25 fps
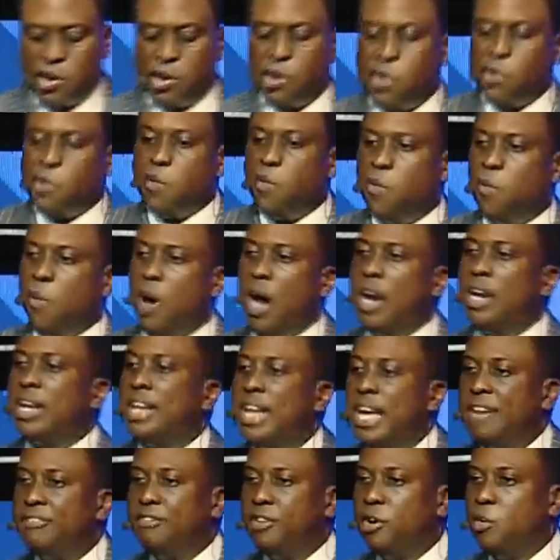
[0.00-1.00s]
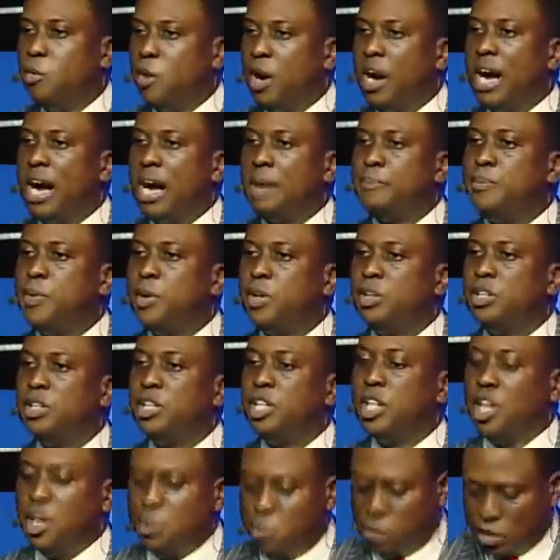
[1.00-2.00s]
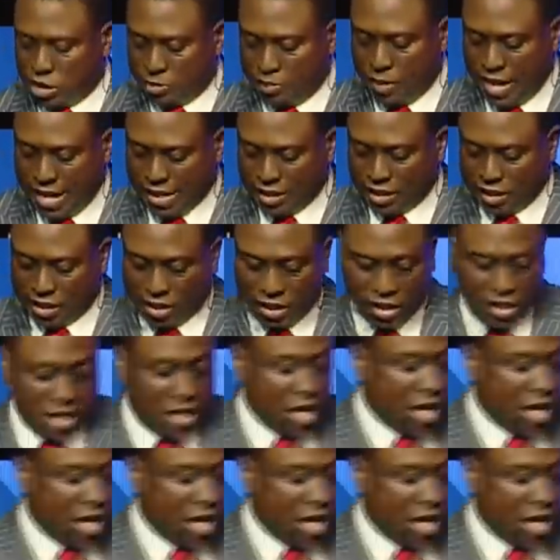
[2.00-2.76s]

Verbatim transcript: One level. What happened? He was blessed.